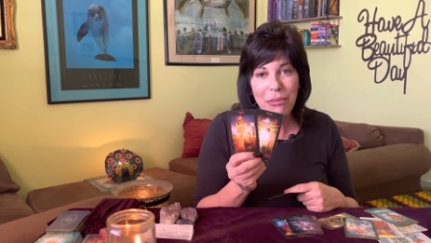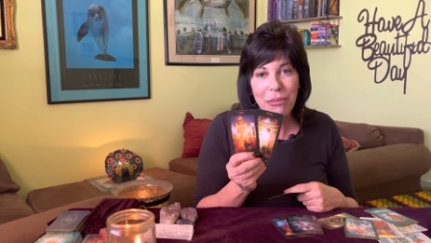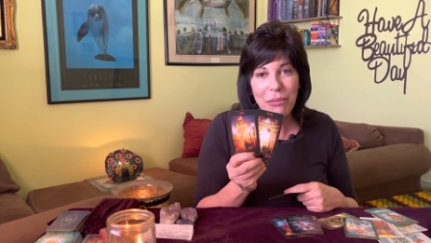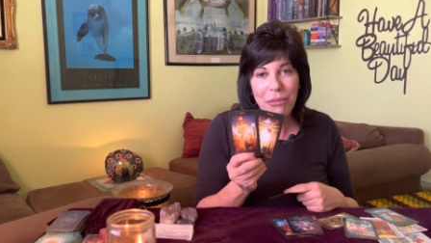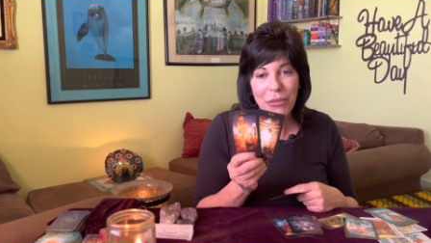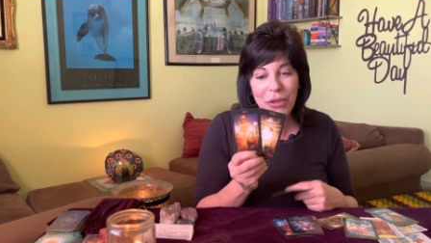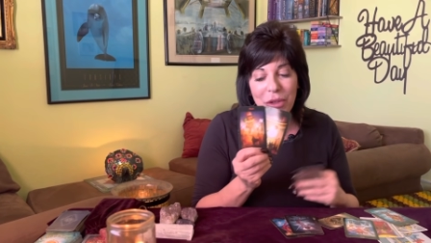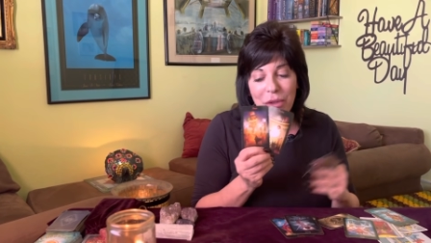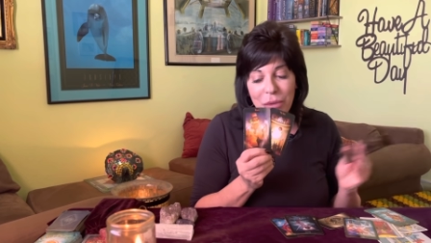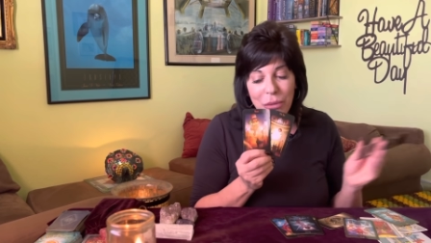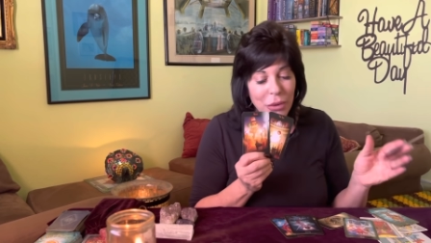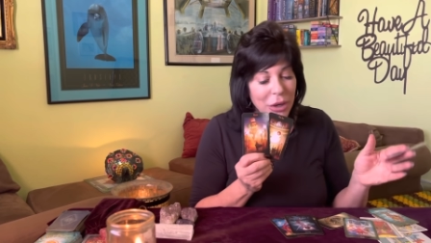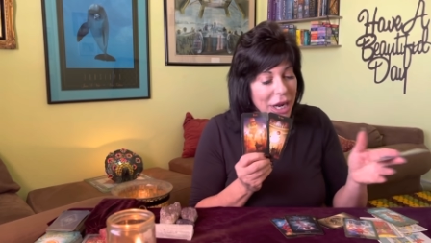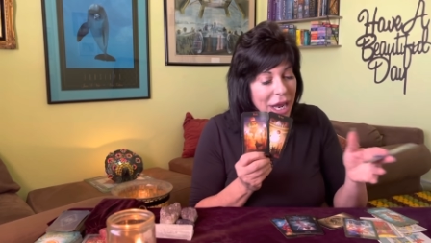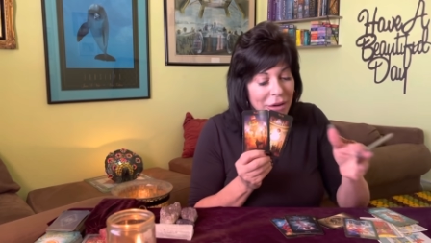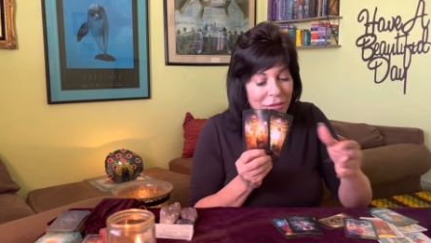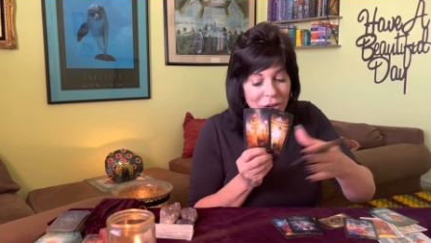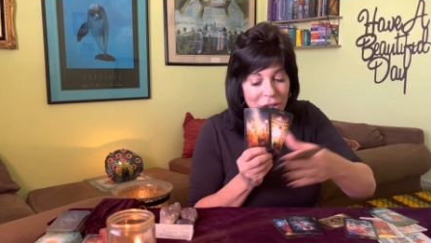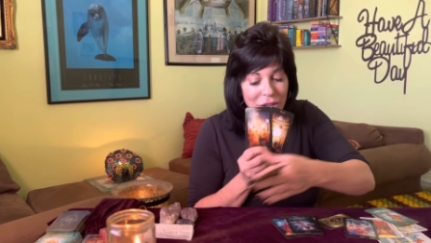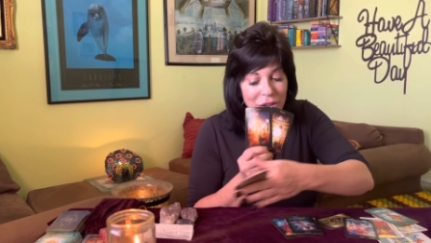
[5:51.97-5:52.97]
the
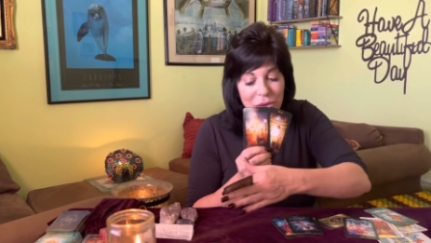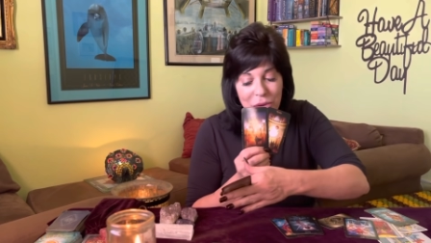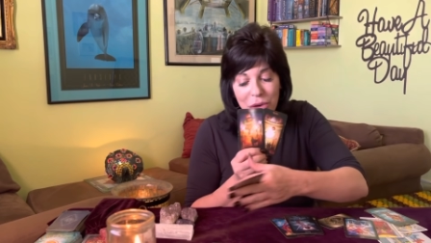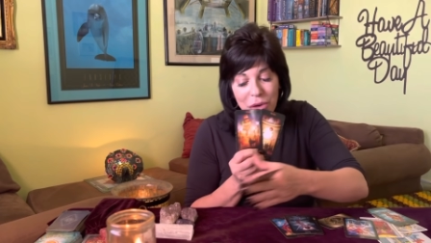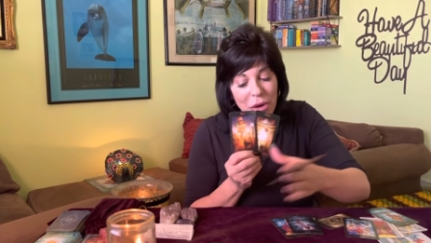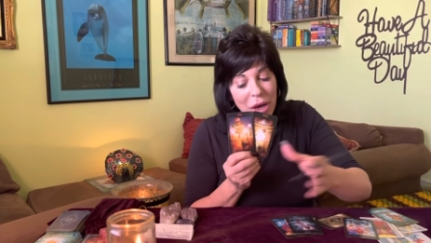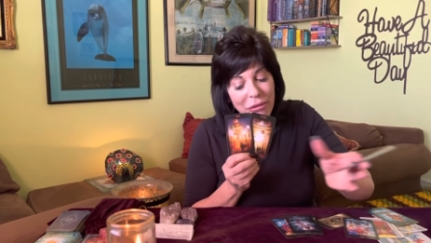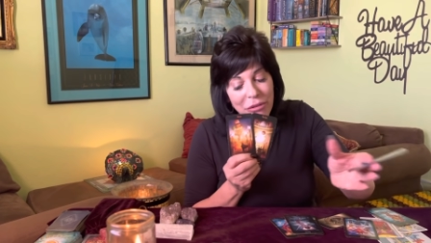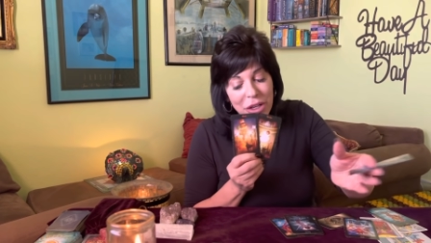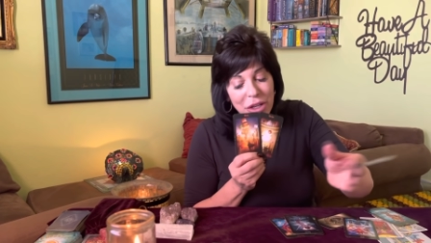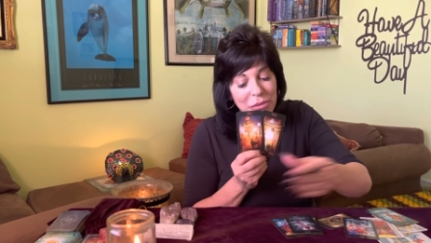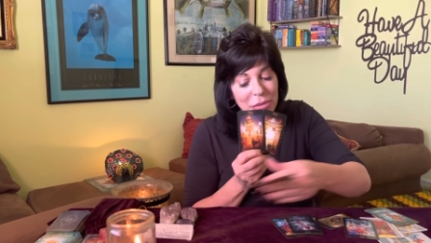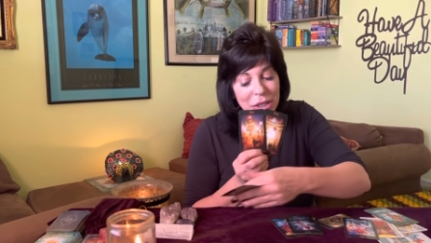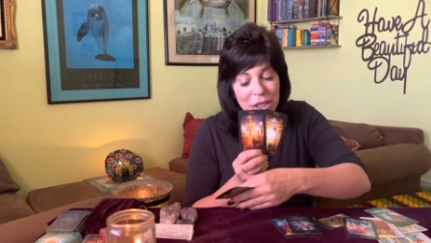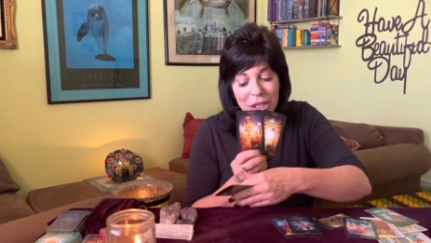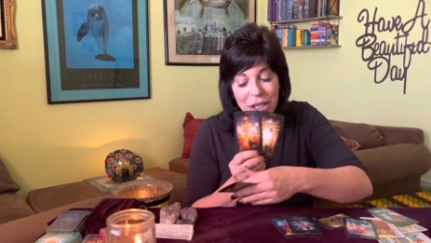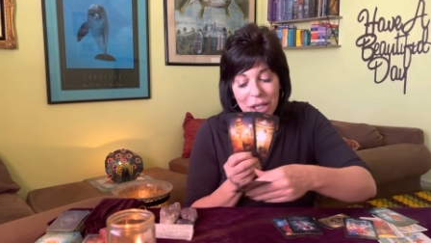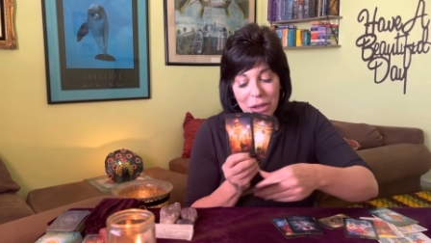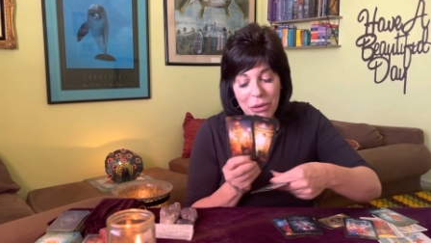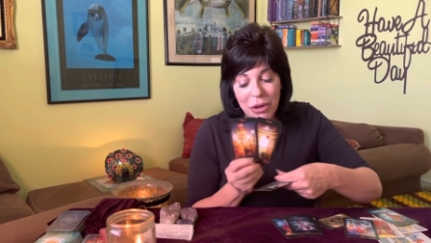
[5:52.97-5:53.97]
whatever you whoever you've been
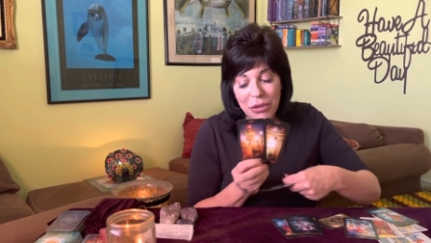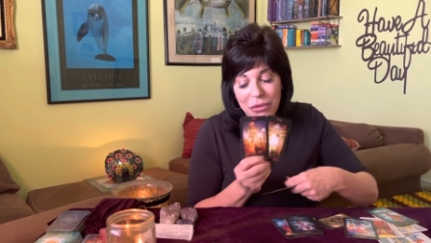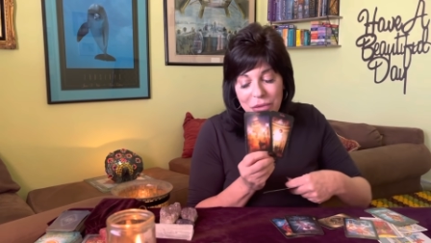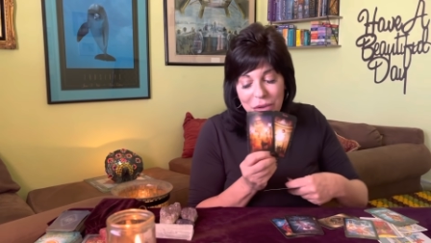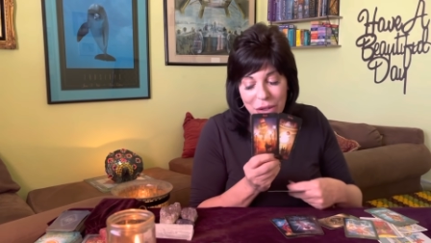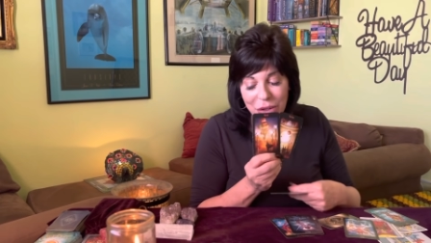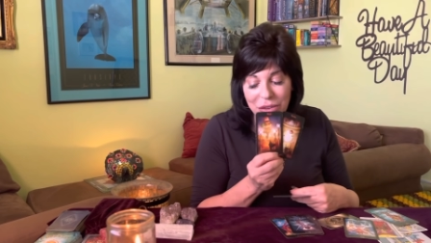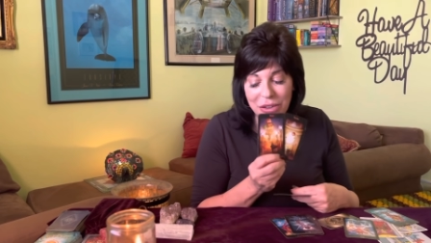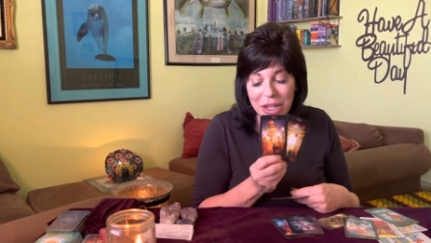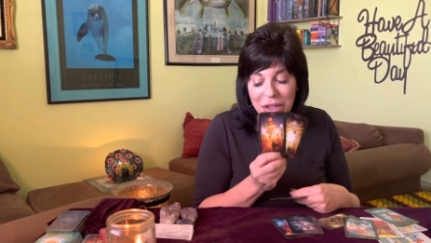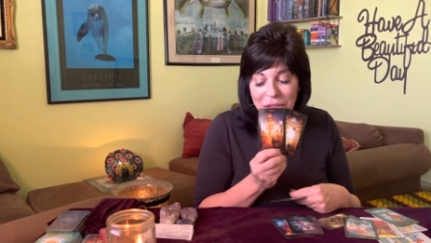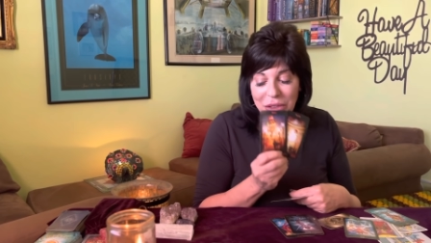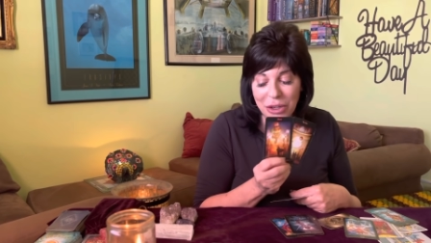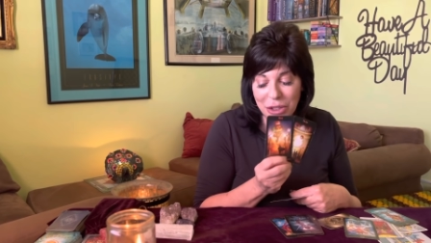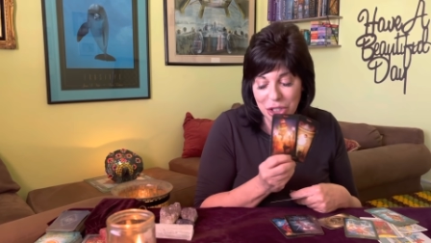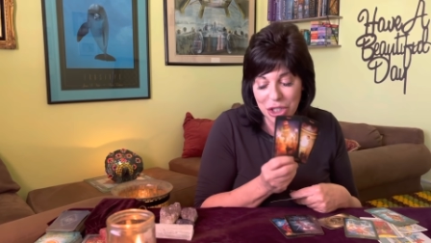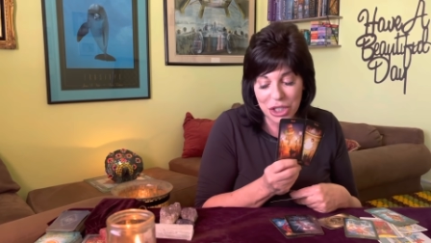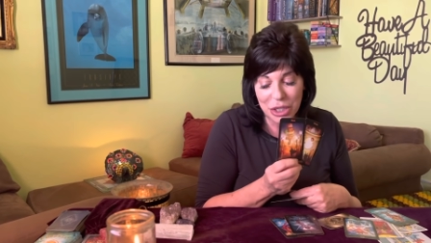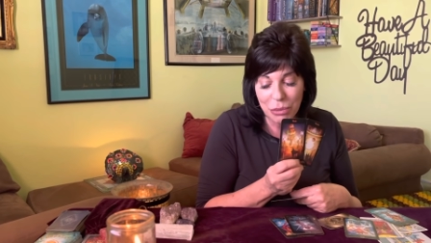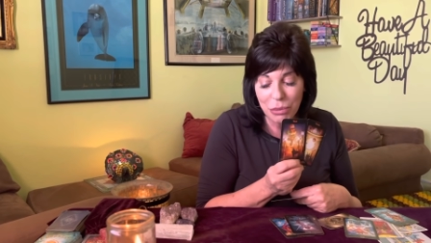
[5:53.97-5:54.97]
dealing with feels that their
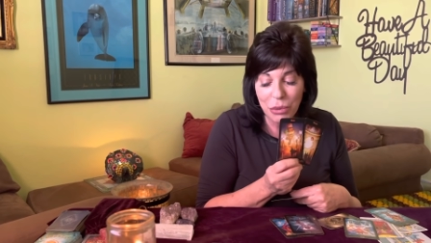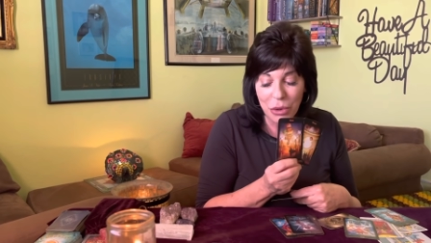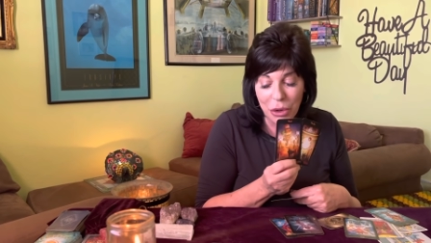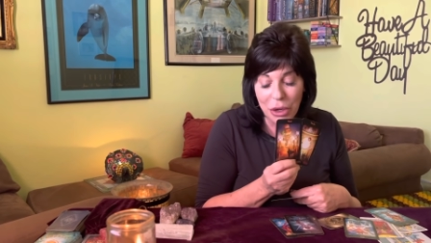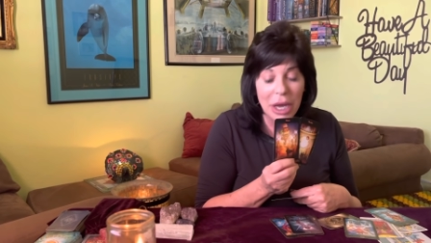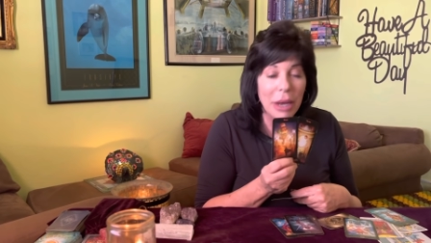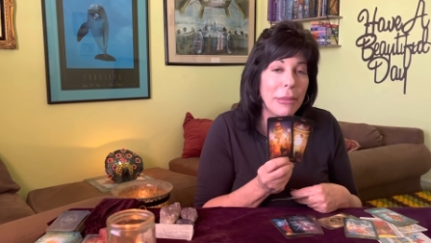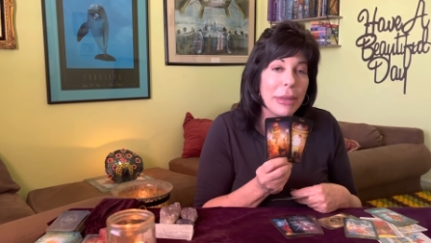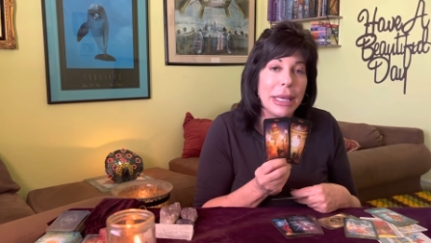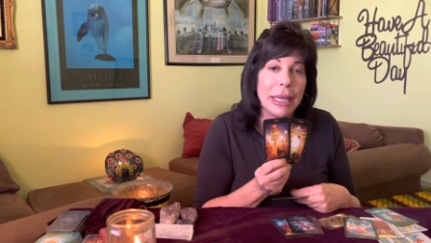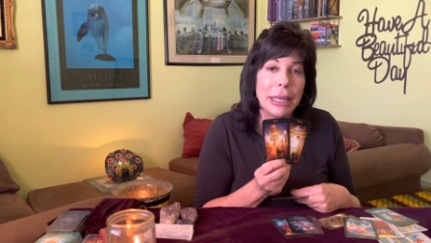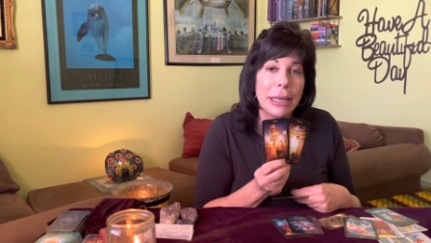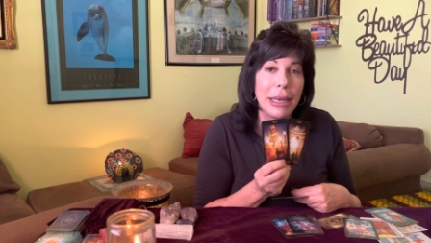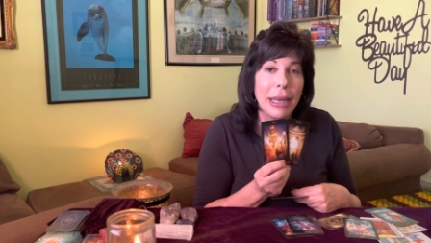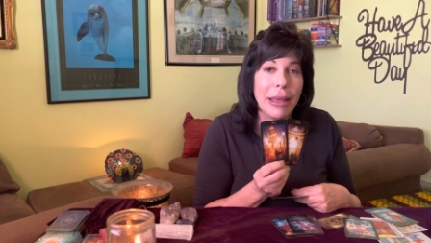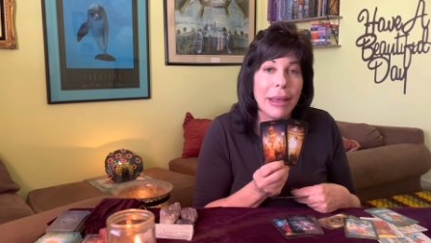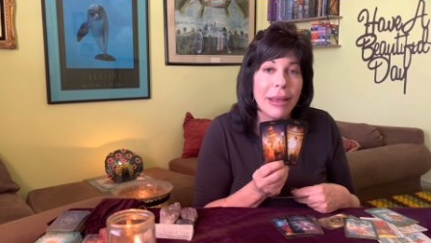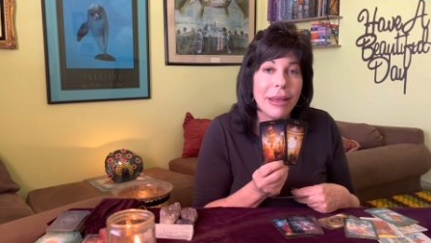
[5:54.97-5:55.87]
ship will come in.